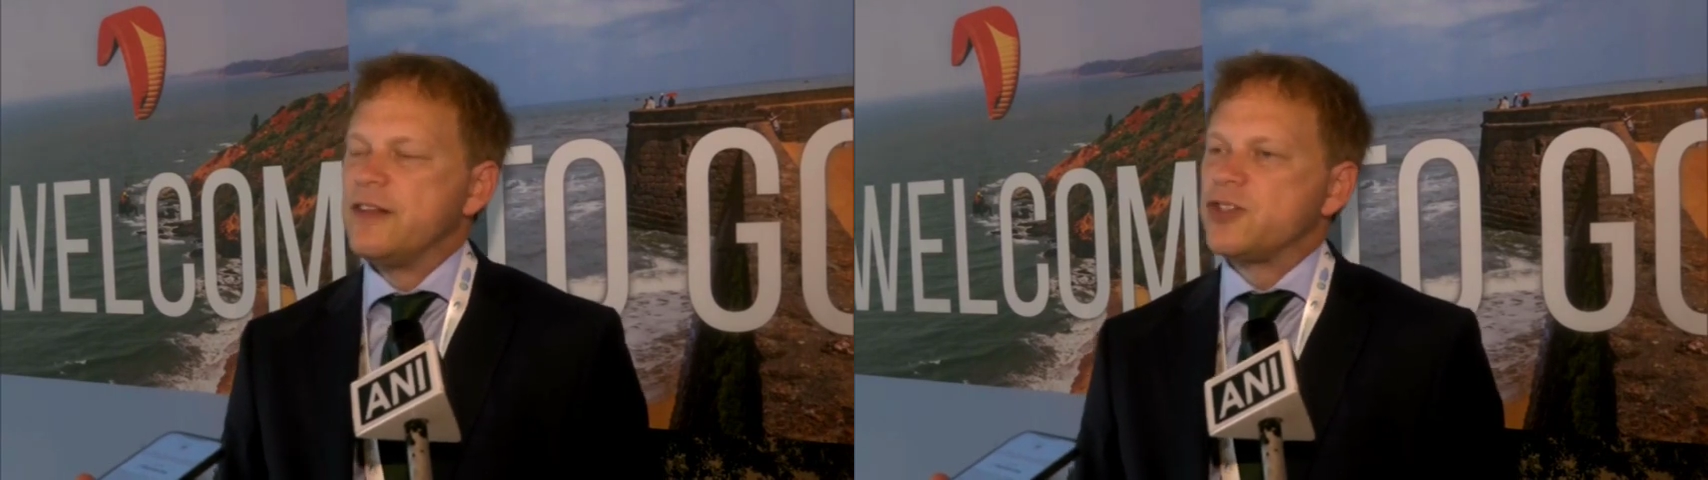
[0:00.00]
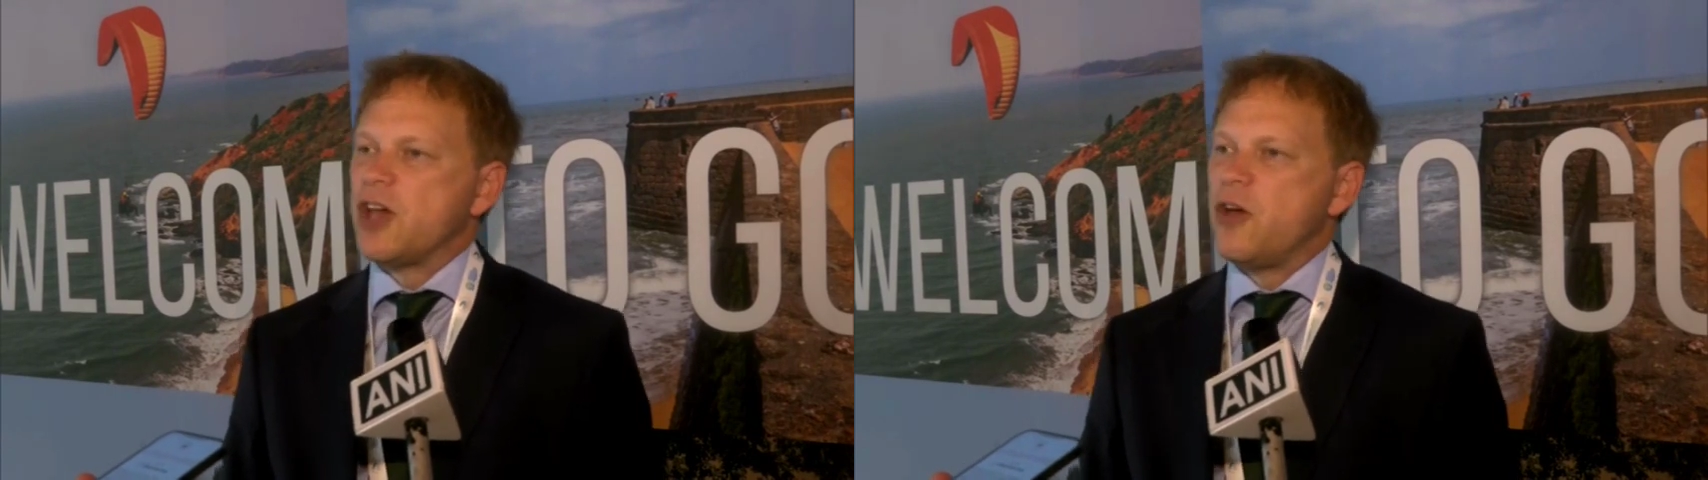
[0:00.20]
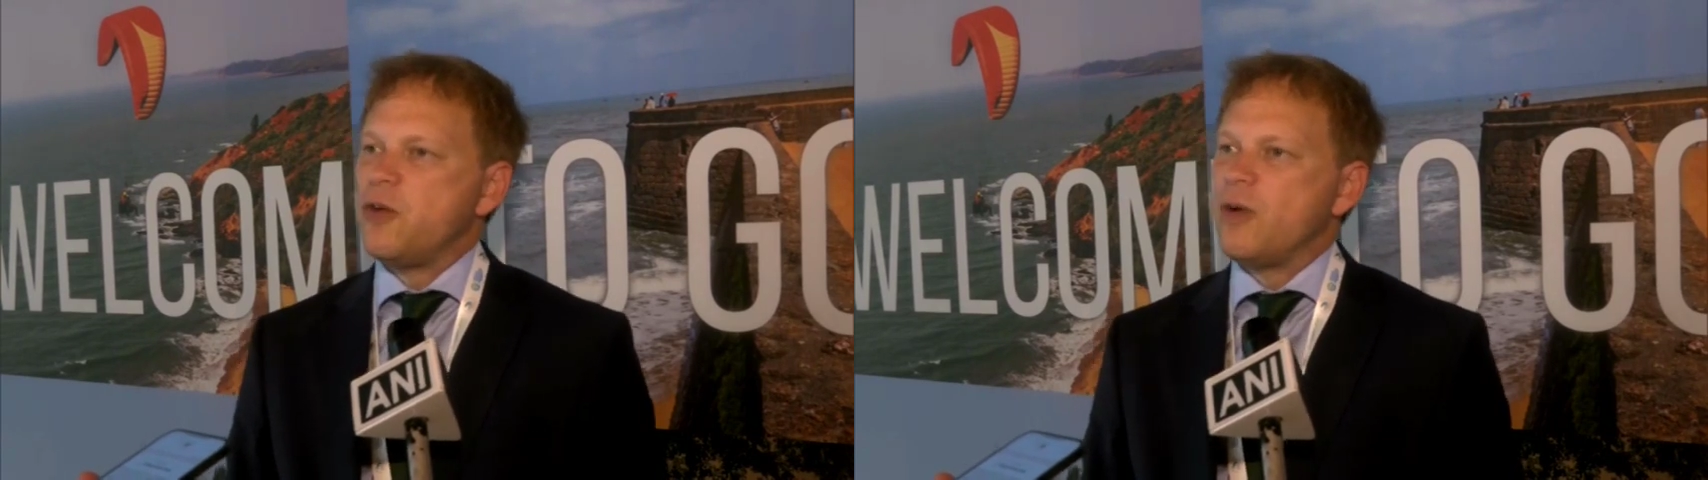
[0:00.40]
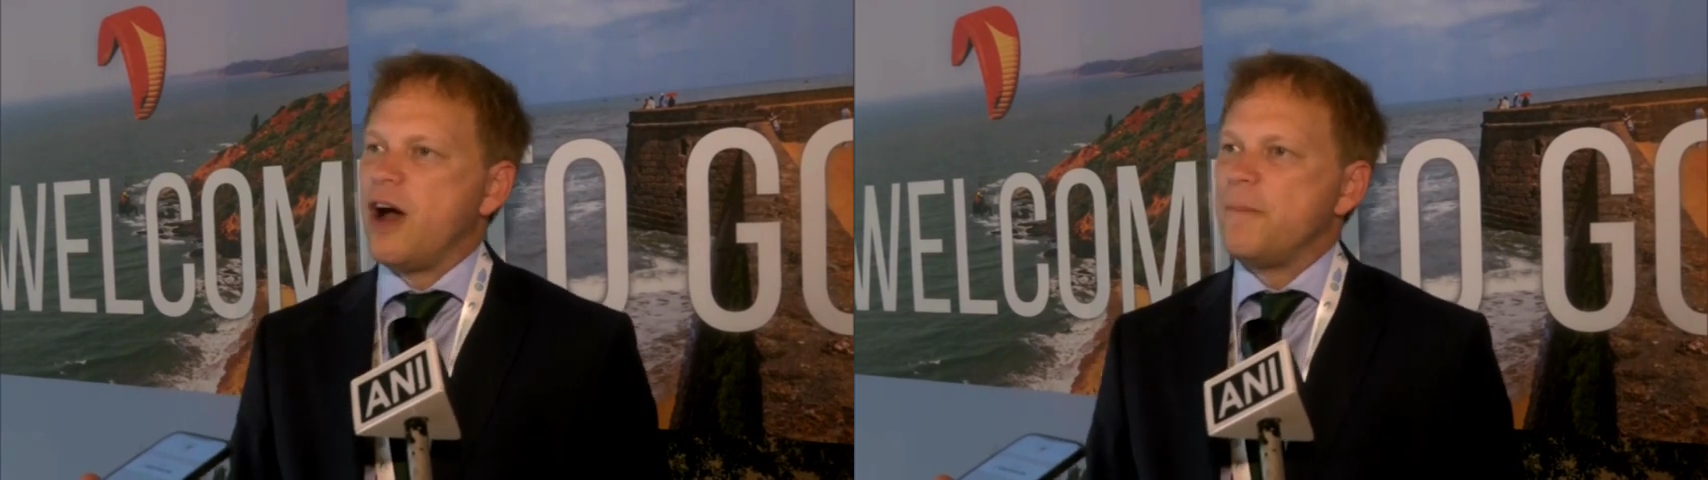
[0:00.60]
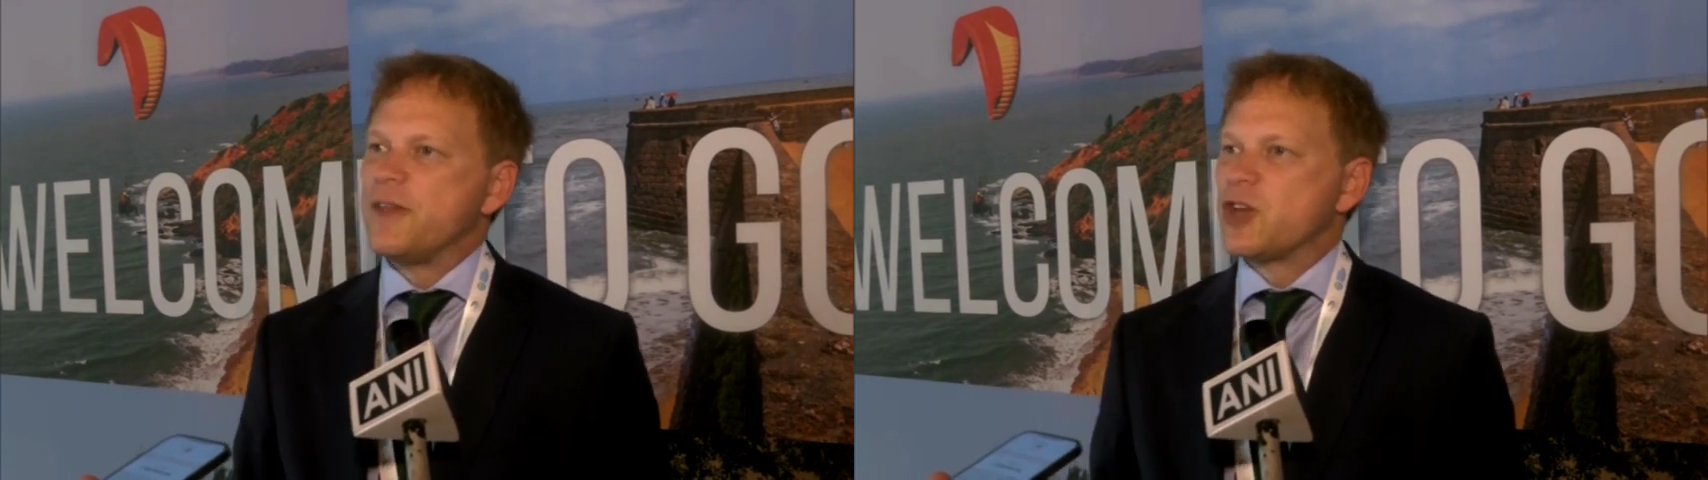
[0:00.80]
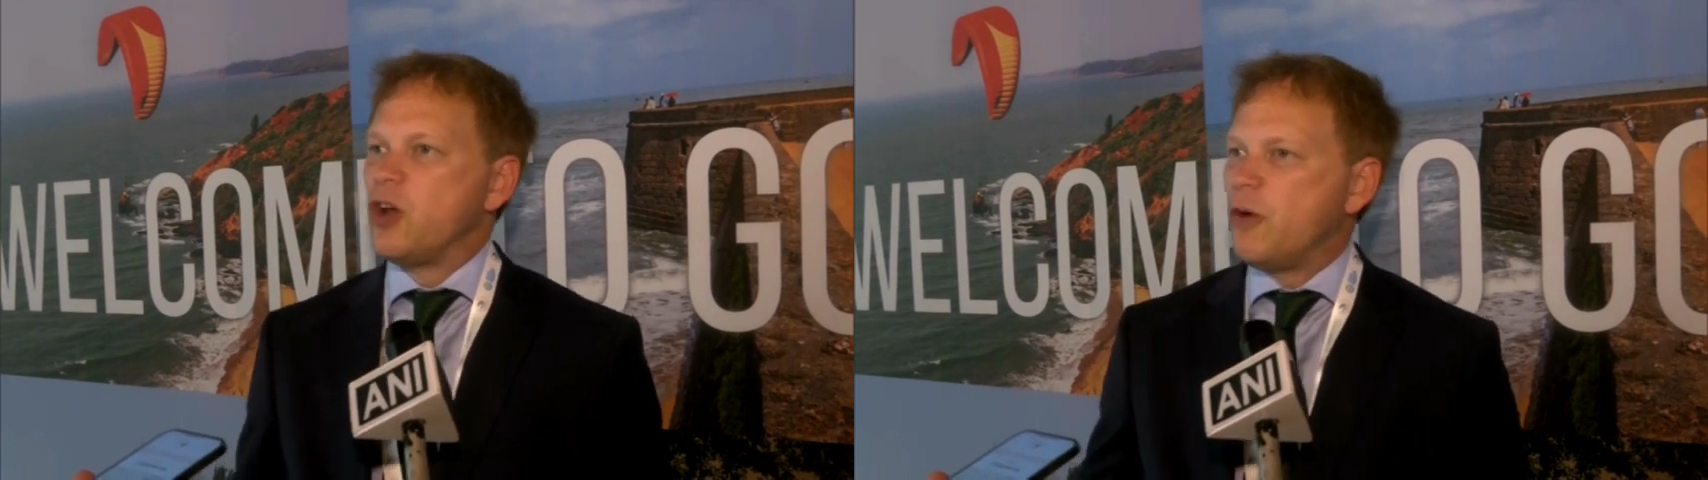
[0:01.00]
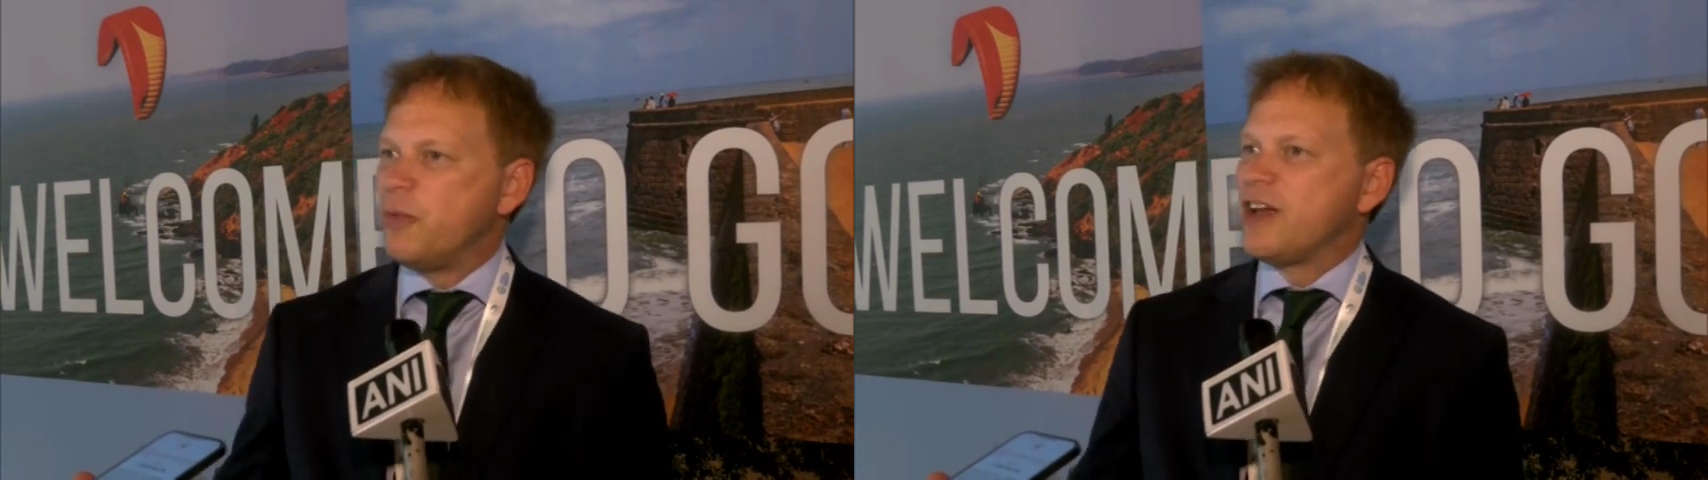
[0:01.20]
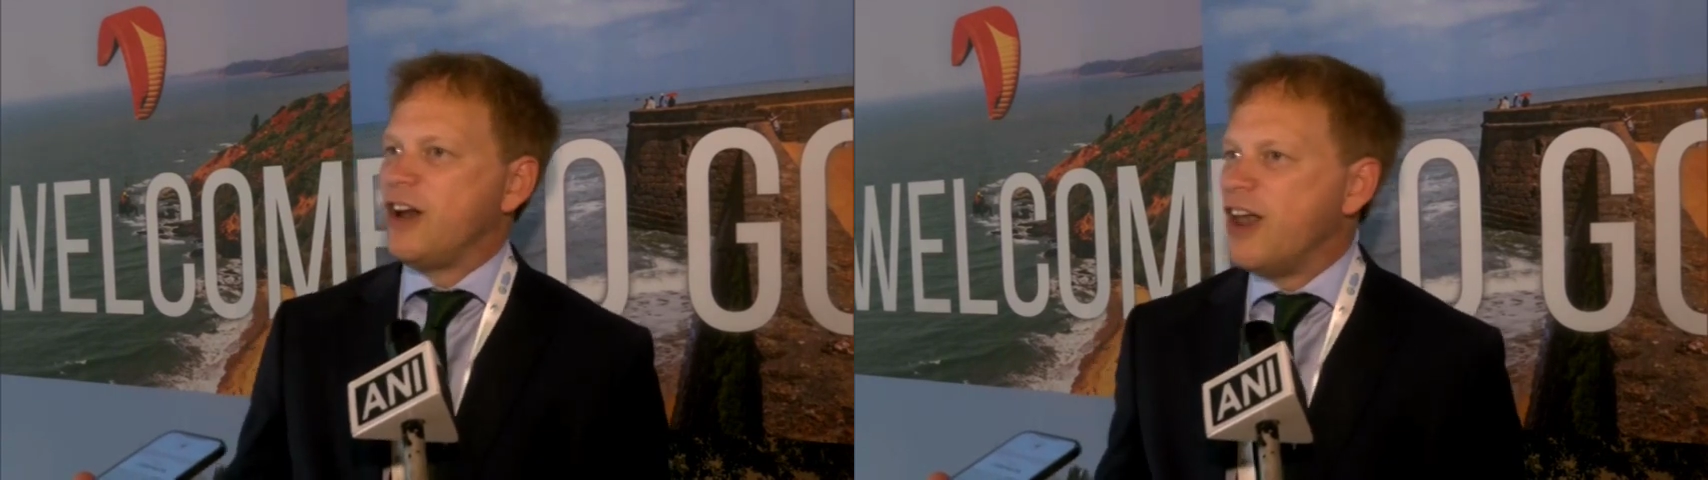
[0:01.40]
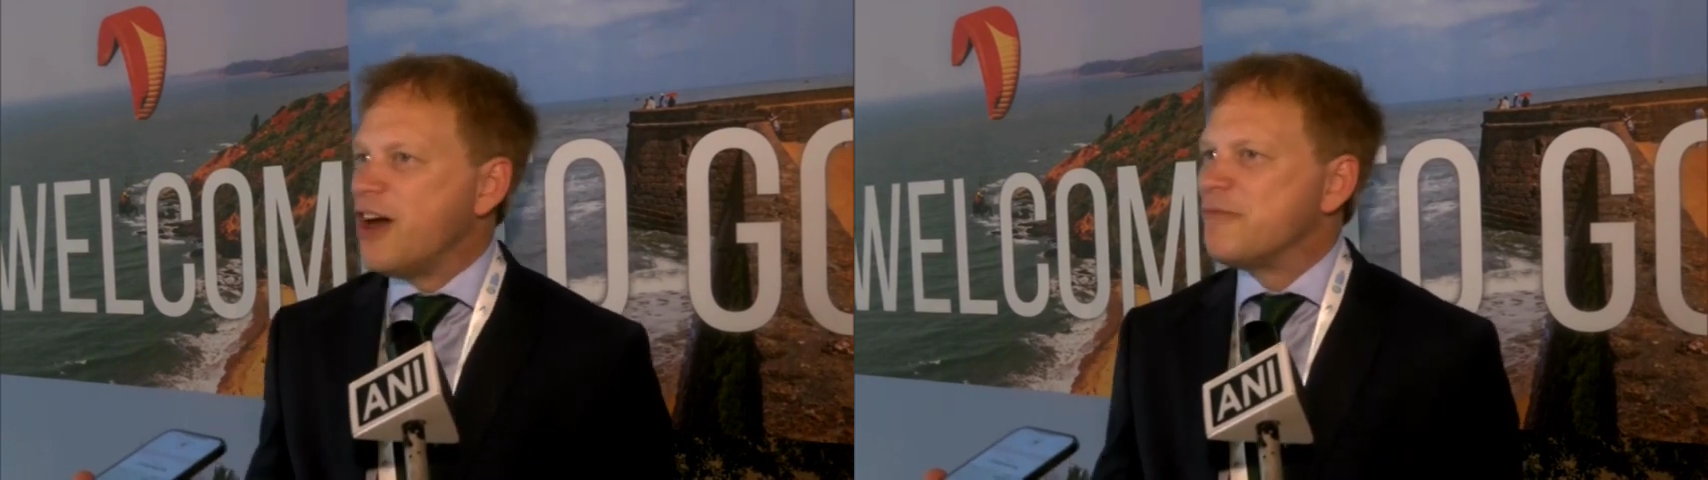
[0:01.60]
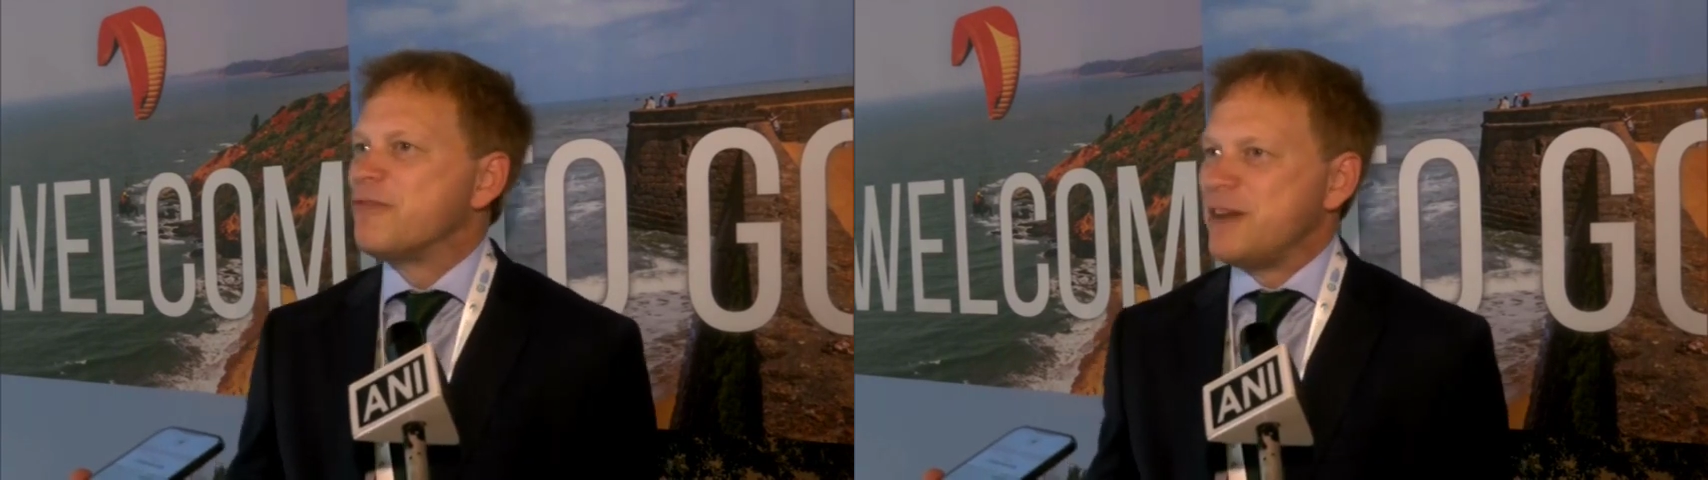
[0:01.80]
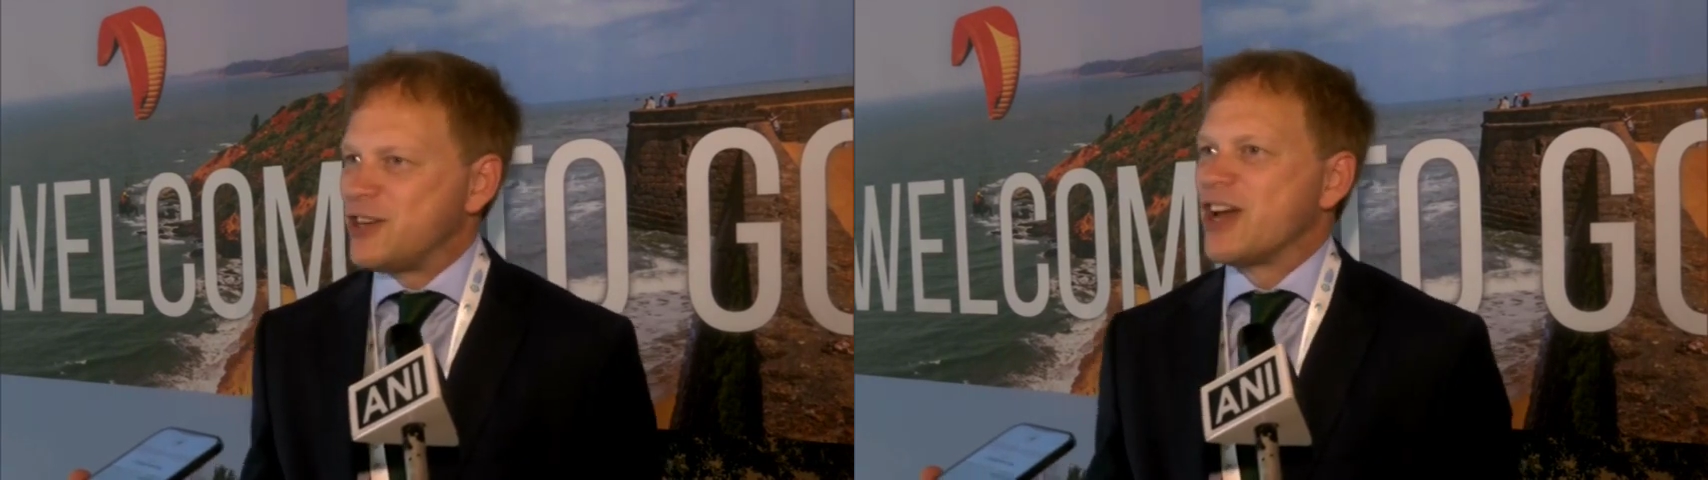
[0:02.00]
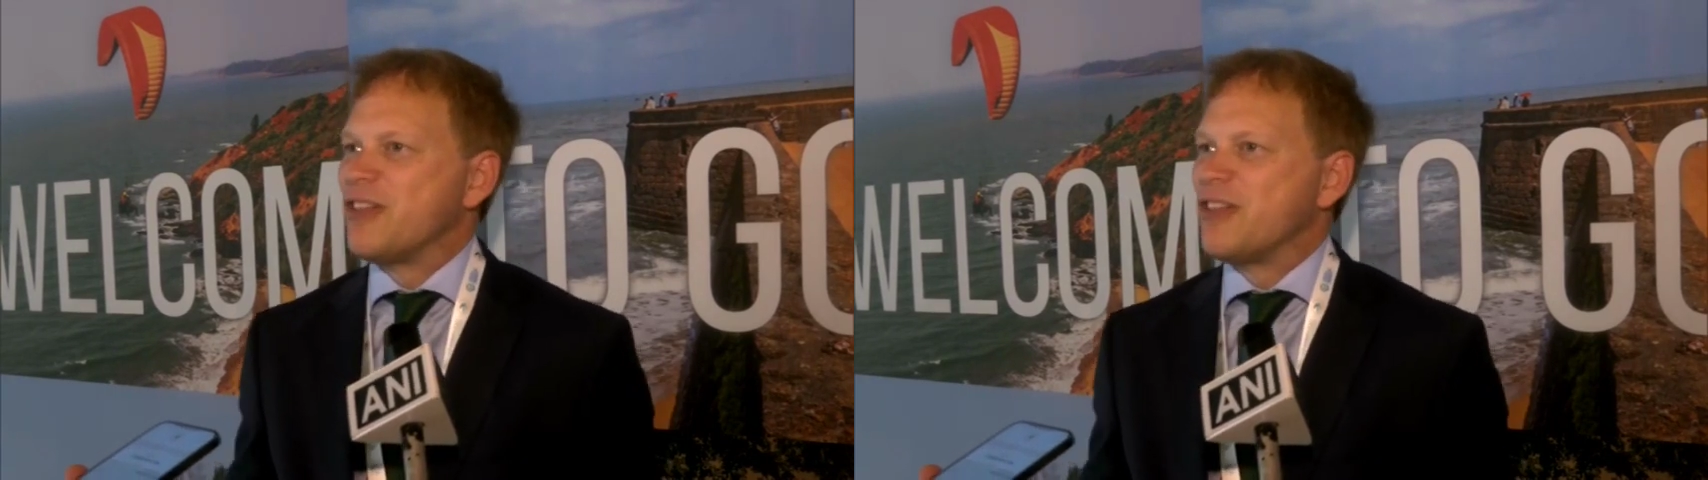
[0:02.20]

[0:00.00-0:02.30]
So there's a lot we can learn from each